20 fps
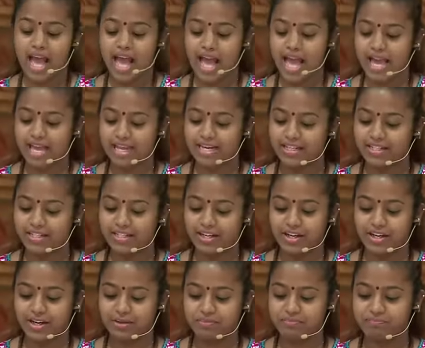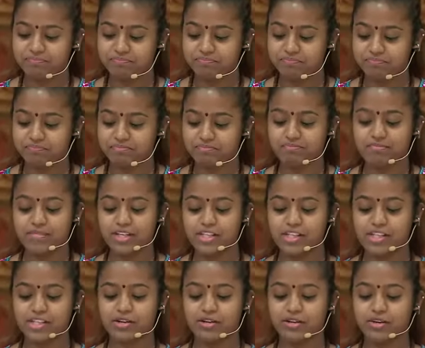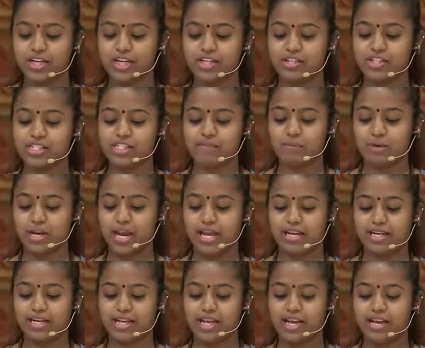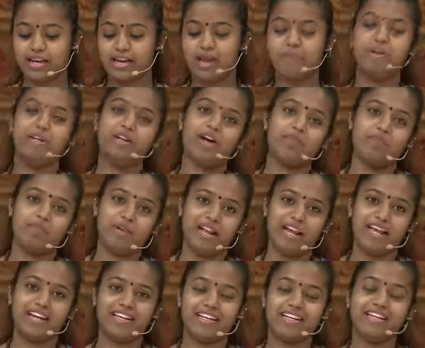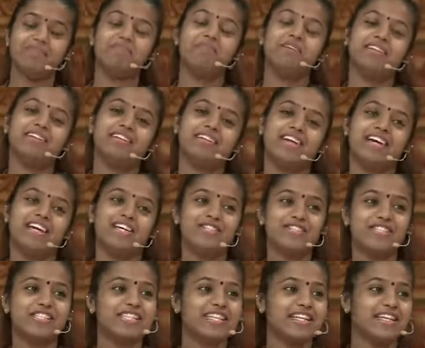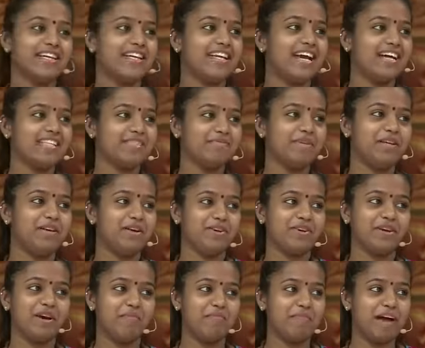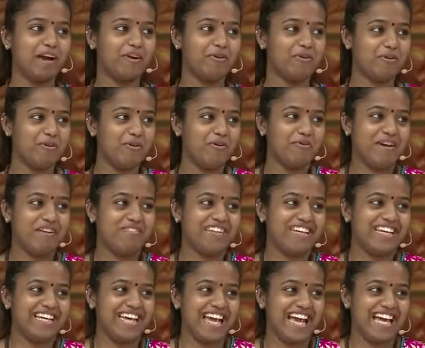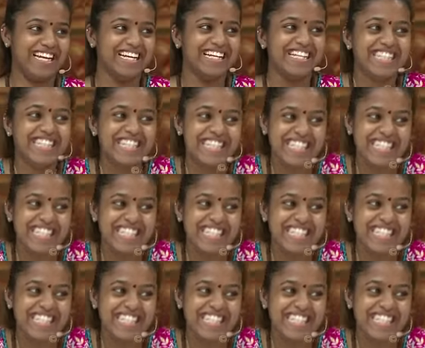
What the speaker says: And so he just politely, I mean, not politely, but he just clearly asked me not to come back home ever again